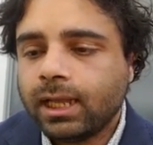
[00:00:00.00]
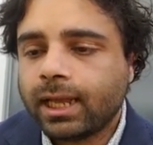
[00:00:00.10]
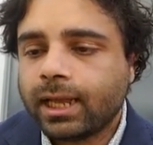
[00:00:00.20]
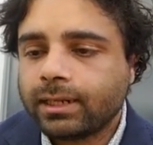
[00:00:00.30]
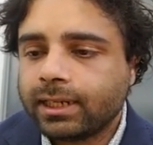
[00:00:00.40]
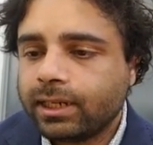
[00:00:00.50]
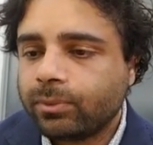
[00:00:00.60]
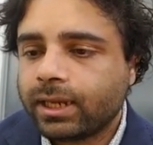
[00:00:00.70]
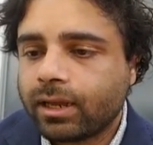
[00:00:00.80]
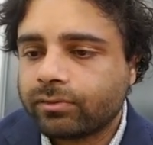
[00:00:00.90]
And here
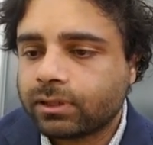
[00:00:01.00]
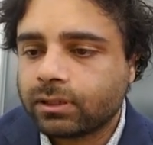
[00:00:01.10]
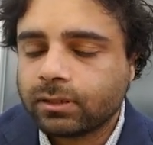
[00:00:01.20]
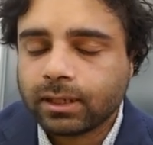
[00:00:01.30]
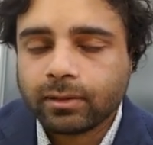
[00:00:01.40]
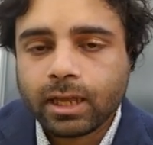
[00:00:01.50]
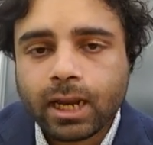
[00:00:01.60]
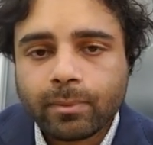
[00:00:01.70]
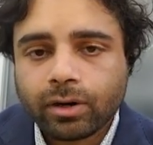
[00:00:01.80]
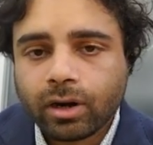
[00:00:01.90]
we have an
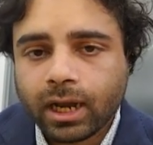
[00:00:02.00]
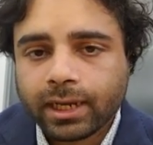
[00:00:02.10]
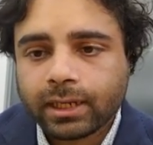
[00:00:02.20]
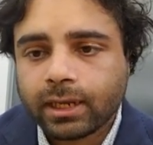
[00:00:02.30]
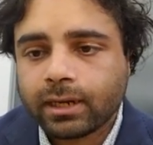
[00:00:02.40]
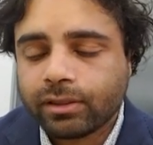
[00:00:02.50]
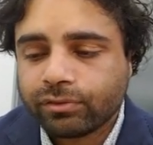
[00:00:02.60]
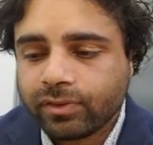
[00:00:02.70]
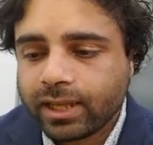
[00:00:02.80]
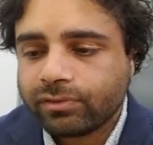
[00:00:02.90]
MRI, another
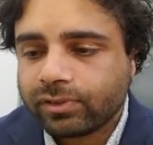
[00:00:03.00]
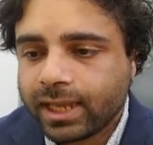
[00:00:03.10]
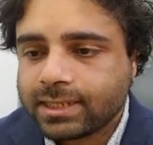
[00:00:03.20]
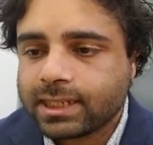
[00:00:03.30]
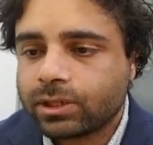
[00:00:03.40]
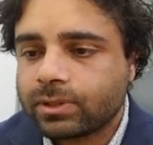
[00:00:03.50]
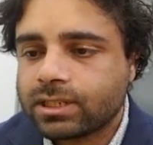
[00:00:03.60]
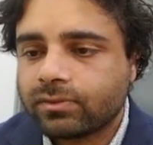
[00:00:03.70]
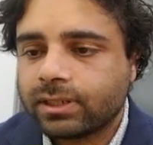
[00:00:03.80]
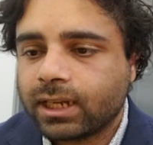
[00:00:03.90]
flare
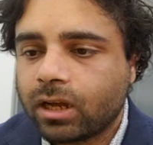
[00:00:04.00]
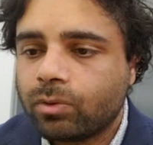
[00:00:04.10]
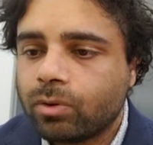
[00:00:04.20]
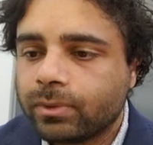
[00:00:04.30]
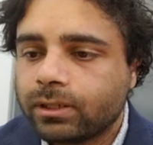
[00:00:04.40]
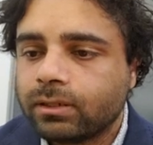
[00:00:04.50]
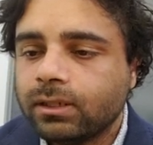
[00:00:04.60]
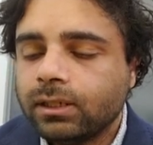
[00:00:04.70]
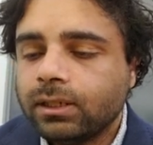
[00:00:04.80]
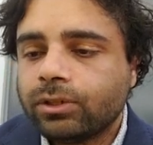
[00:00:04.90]
sequence of a young woman
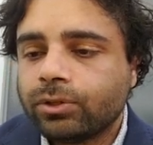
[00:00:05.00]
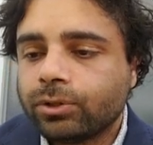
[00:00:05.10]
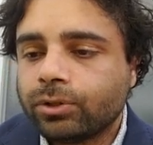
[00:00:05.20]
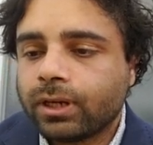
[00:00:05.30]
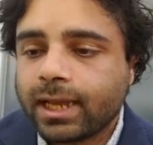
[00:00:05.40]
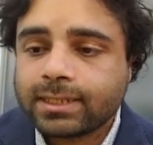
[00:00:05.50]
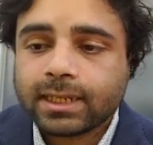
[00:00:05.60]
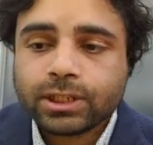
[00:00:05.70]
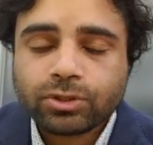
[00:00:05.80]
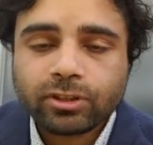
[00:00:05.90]
who has a
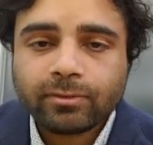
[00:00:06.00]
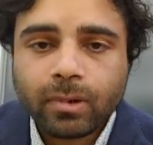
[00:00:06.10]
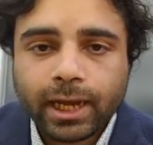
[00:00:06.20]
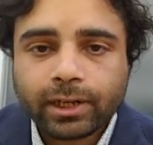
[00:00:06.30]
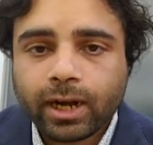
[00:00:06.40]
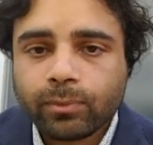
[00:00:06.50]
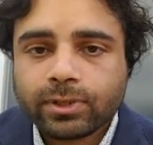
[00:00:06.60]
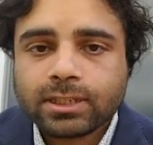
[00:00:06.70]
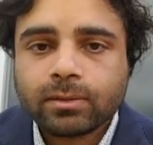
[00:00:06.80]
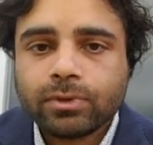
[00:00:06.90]
history of migraine
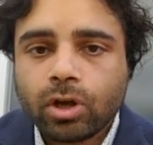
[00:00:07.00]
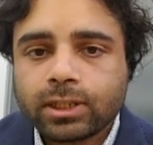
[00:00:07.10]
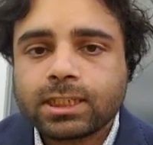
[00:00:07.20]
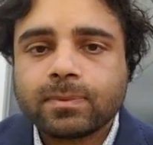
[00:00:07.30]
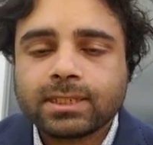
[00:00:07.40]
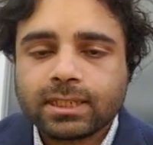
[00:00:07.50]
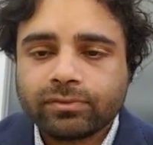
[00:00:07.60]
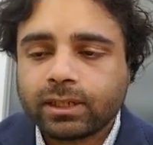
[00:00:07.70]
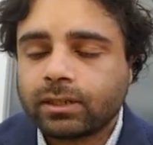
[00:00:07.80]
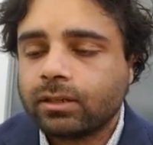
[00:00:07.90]
with some
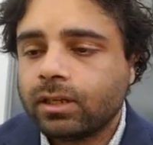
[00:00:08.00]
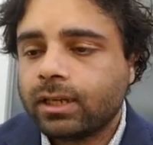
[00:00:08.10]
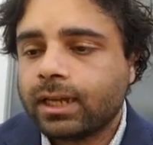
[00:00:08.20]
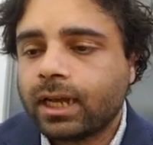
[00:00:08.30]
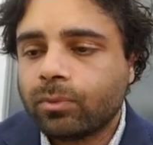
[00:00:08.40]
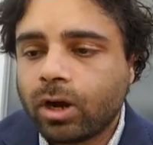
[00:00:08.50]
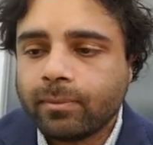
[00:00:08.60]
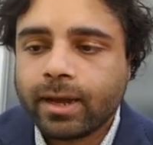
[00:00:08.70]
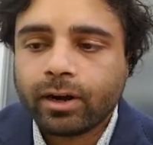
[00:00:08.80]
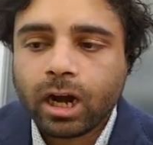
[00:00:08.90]
non-specific white
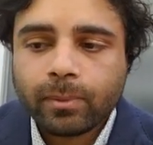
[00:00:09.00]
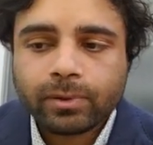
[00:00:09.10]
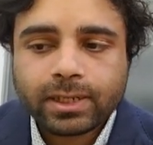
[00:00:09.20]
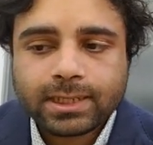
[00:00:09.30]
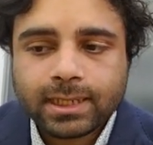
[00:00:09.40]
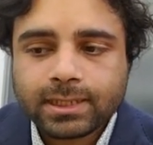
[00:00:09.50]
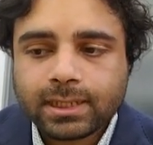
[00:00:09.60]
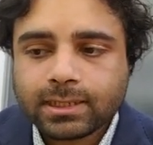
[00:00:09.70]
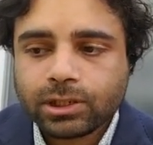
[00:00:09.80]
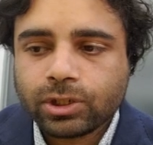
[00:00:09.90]
matter
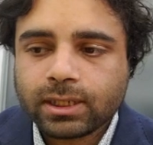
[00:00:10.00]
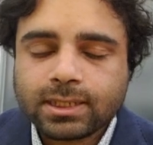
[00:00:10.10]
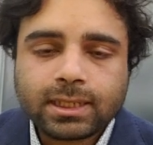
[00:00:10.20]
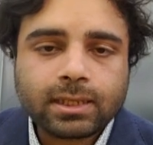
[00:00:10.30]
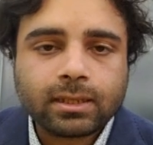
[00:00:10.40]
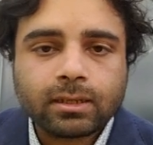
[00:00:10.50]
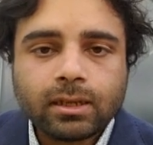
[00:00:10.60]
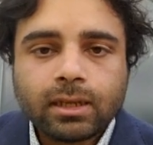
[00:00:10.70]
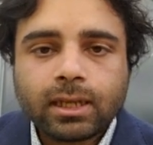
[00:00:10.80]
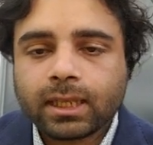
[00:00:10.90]
hyperintensities. And you can see that
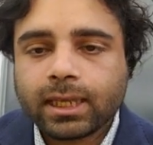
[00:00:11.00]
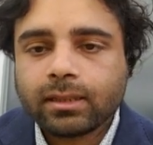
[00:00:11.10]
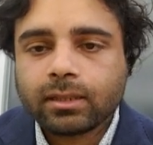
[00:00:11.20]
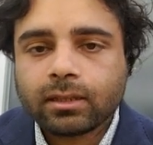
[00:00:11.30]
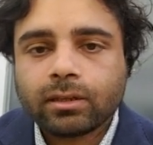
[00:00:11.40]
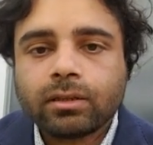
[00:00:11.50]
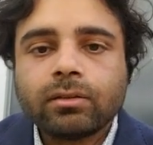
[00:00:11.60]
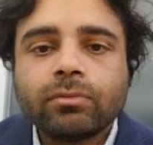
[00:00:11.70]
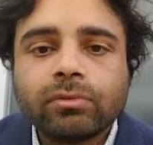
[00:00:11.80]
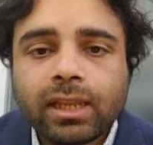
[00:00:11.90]
in the
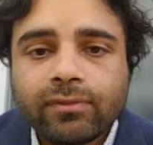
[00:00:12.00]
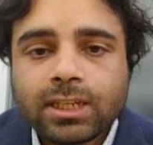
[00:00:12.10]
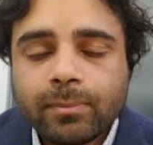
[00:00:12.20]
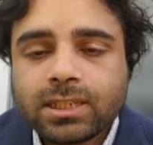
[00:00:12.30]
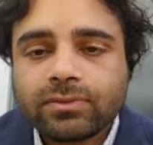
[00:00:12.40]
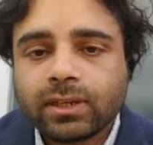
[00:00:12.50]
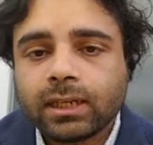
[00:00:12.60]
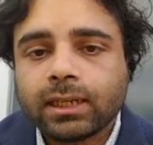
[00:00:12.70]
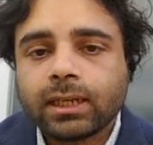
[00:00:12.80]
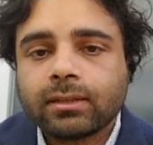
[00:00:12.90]
left hemisphere
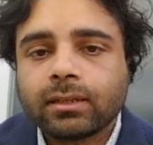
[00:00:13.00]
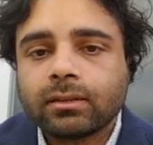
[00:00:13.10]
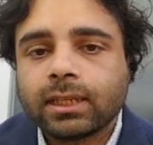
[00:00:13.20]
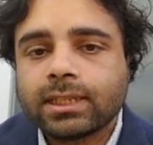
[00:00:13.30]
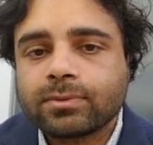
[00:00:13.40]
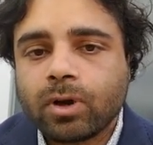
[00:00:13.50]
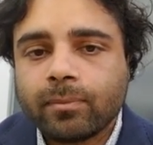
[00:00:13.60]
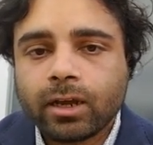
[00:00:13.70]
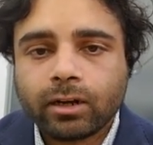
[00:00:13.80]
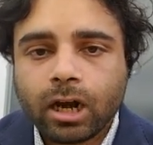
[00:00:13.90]
here that these white
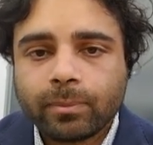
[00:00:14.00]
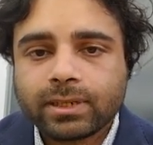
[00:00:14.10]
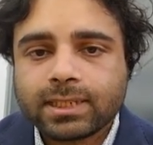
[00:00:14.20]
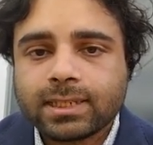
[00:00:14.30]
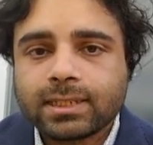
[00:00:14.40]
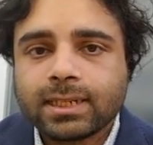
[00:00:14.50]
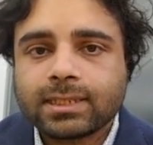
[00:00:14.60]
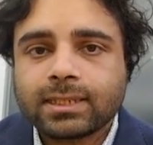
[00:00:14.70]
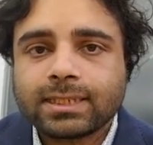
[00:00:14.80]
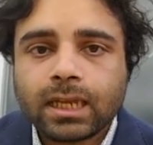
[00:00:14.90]
matter hyperintensities
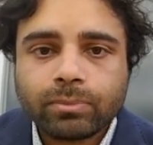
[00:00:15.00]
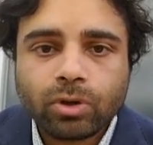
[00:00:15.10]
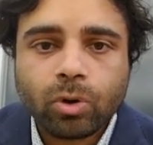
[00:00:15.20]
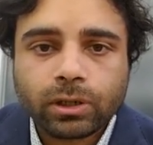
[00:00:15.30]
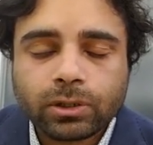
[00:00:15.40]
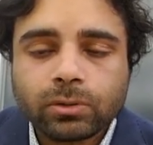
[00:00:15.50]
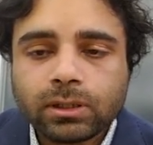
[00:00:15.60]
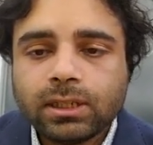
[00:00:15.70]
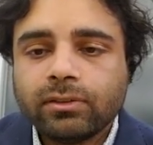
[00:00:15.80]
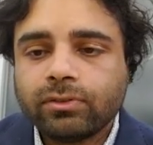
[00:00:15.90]
are subcortical,
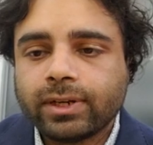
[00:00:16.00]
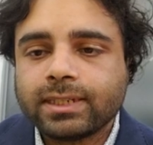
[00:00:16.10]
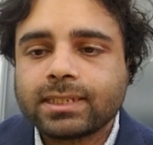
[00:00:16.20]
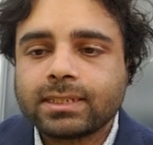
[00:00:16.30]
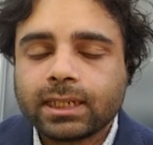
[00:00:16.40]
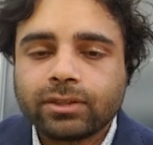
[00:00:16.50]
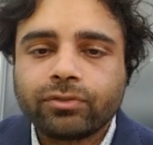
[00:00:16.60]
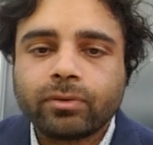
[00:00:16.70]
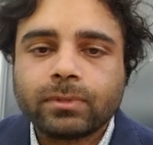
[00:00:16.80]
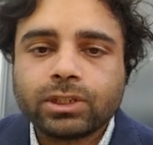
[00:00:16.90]
very distinct
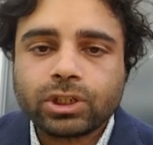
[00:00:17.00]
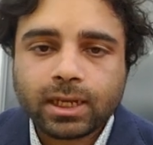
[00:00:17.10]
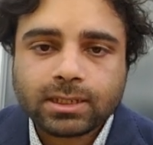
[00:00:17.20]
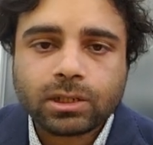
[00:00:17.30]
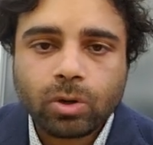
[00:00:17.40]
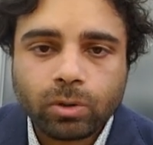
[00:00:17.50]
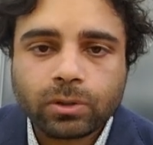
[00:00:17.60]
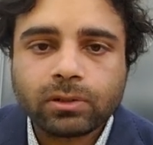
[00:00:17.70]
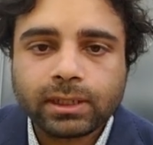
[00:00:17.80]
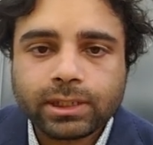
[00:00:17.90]
from the
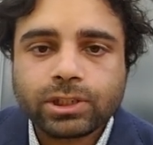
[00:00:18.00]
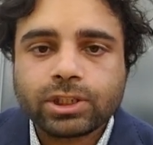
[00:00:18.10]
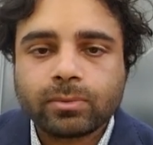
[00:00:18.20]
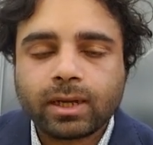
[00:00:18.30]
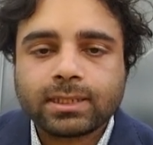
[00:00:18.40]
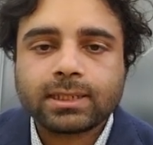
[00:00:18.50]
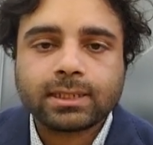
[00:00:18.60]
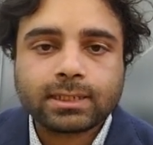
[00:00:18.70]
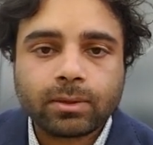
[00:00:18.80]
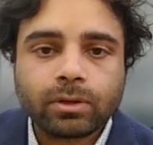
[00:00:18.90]
juxtacortical lesions you might see
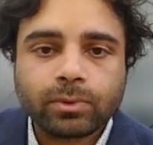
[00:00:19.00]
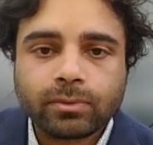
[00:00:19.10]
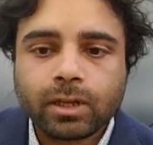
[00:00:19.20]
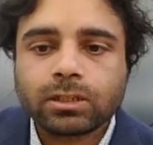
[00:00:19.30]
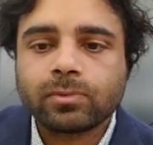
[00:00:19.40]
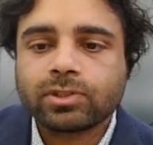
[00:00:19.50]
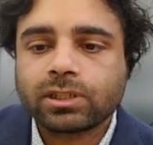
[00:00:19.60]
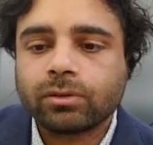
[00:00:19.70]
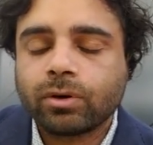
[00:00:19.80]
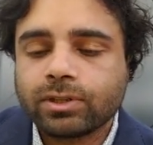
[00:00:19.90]
in someone with multiple
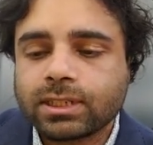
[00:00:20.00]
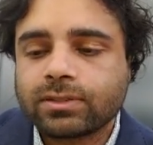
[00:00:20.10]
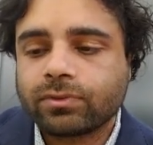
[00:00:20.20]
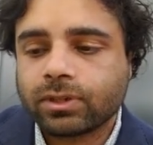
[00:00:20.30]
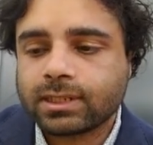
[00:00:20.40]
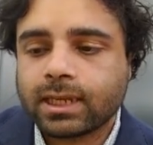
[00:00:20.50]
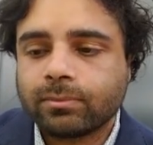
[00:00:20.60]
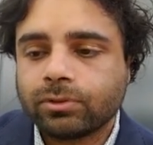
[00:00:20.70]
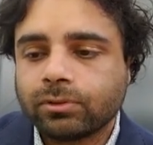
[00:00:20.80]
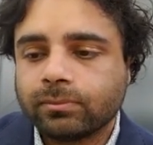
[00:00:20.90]
sclerosis, for
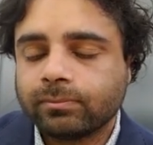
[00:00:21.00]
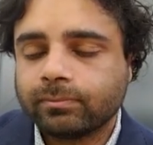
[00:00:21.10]
example.